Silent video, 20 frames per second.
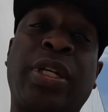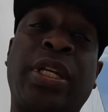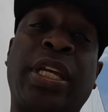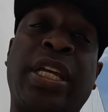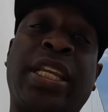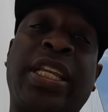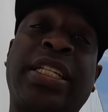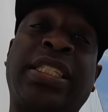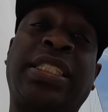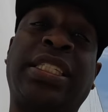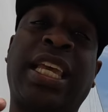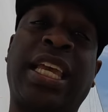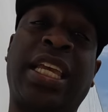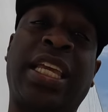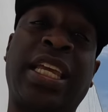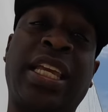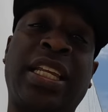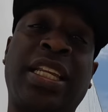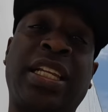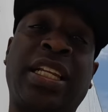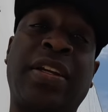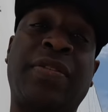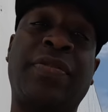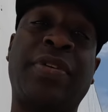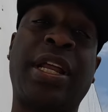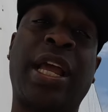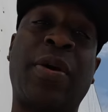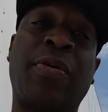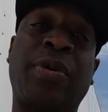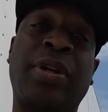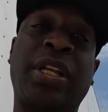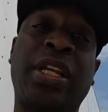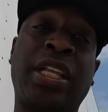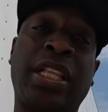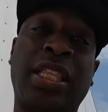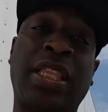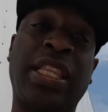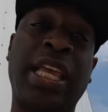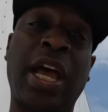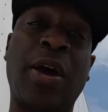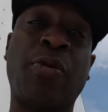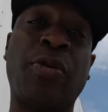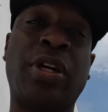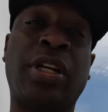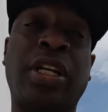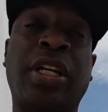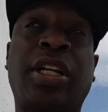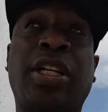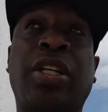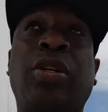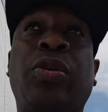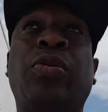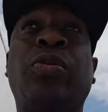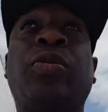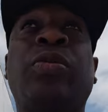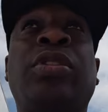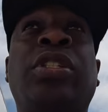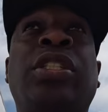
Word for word: and then take it and deliver that one, and that will conclude